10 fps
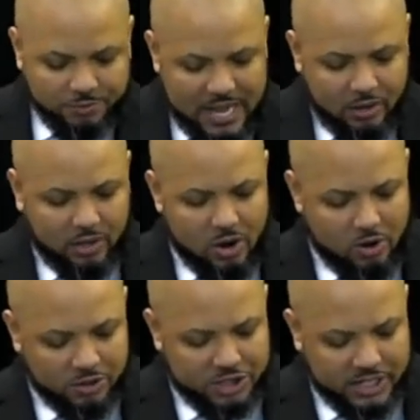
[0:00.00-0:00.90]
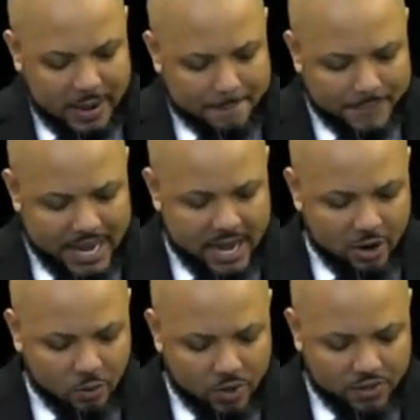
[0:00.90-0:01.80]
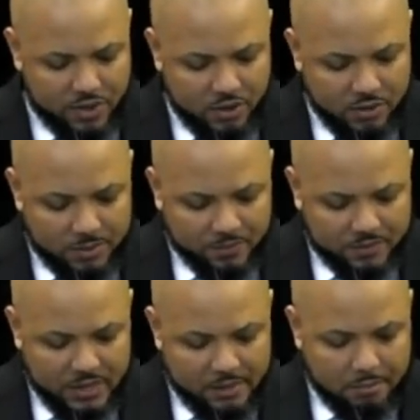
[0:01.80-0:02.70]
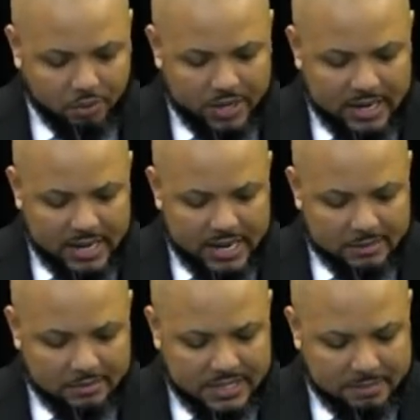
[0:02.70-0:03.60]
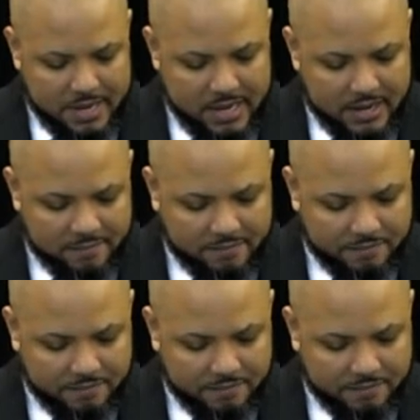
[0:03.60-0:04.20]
How long shall I bear with you? Bring him to me.